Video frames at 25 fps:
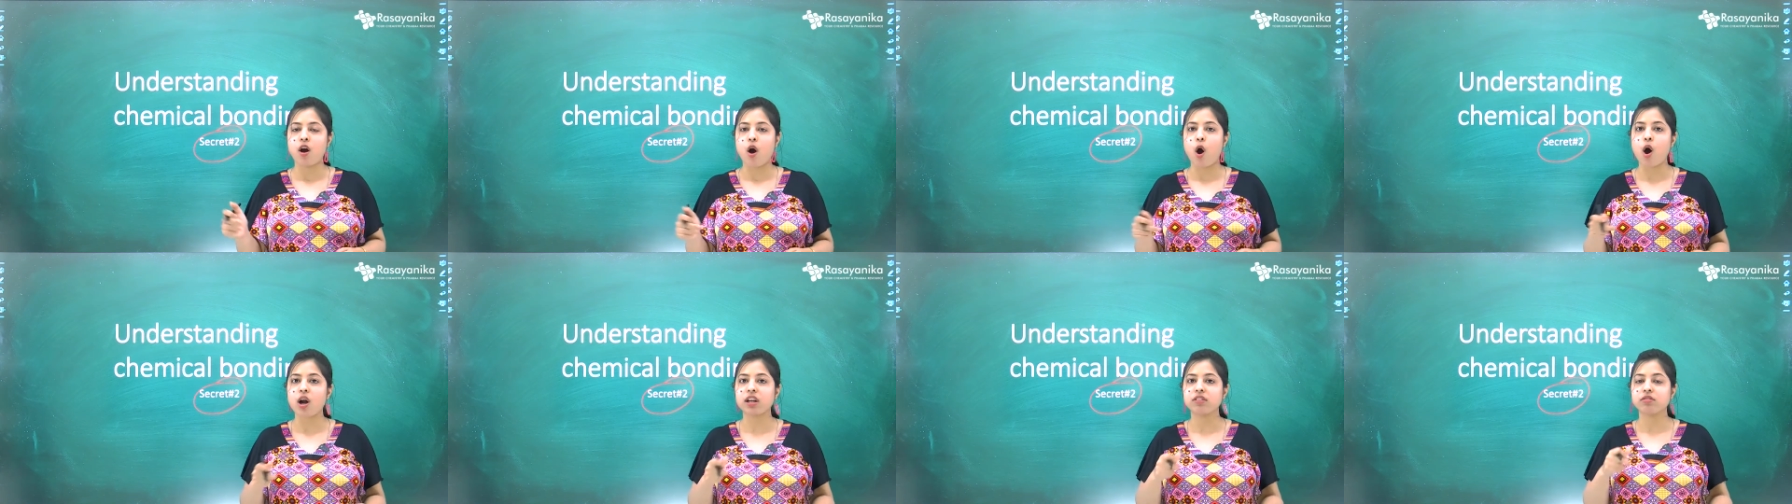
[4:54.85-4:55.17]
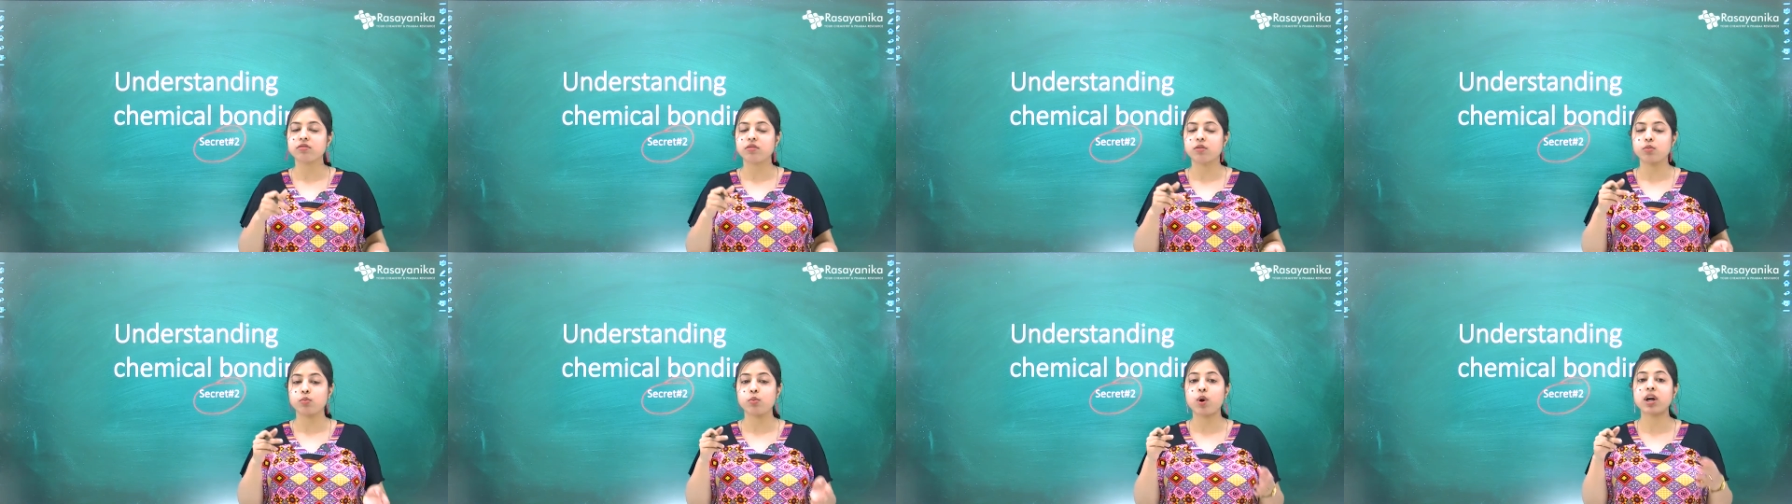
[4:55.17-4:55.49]

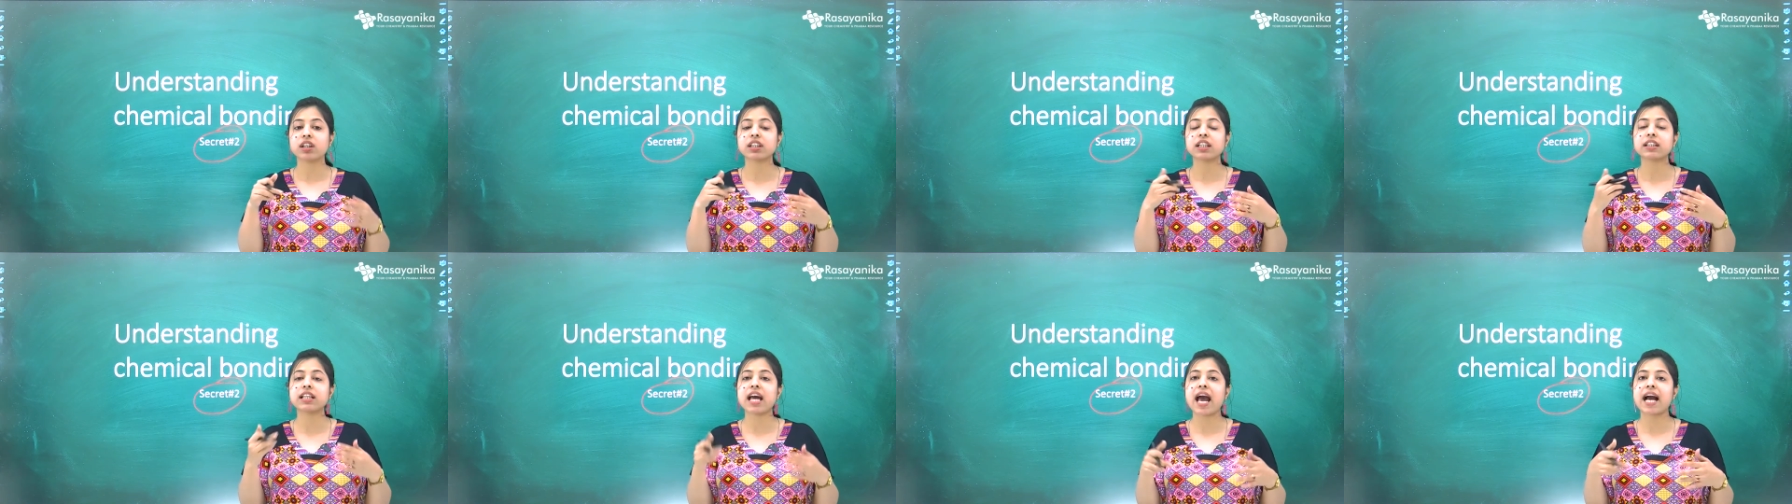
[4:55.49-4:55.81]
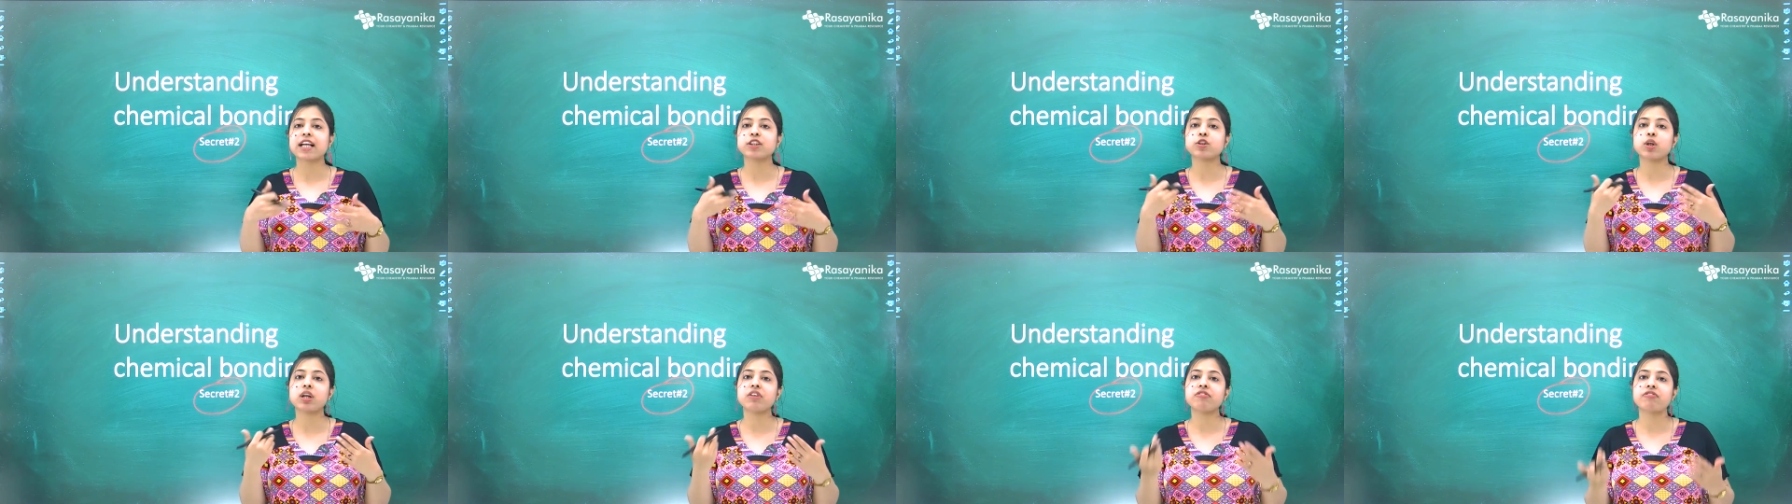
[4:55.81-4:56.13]
or what are the
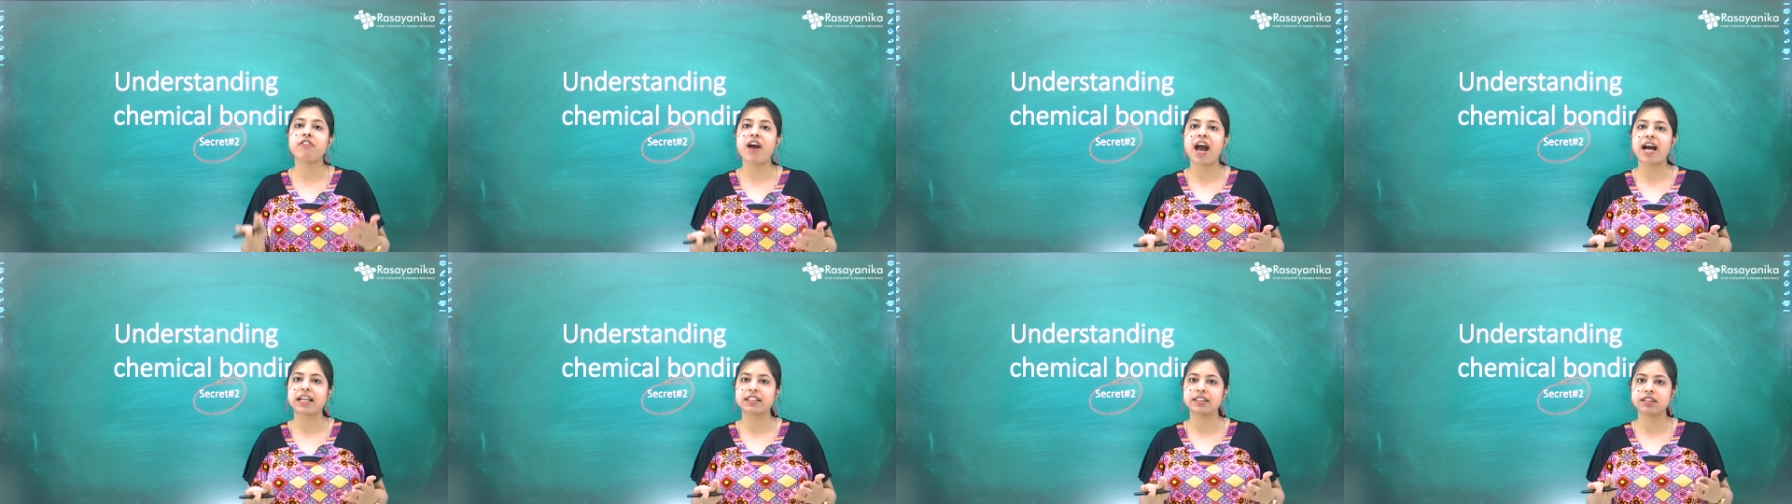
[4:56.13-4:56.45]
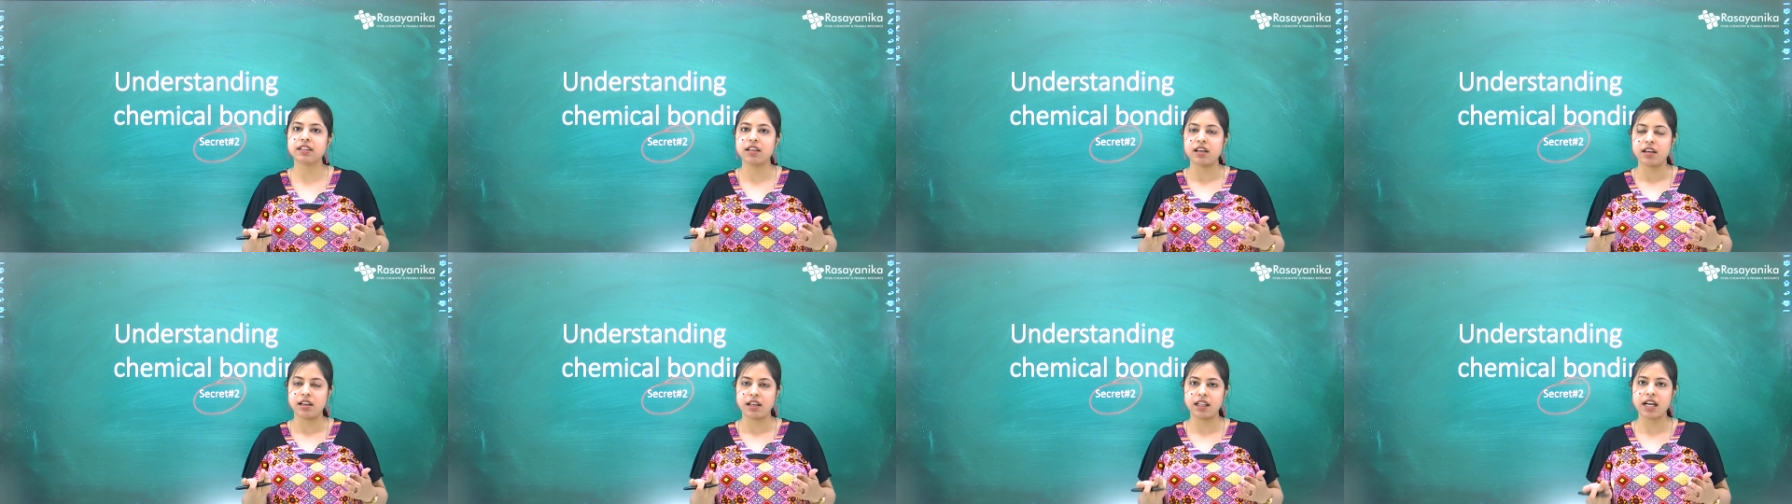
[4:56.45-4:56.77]
actually facts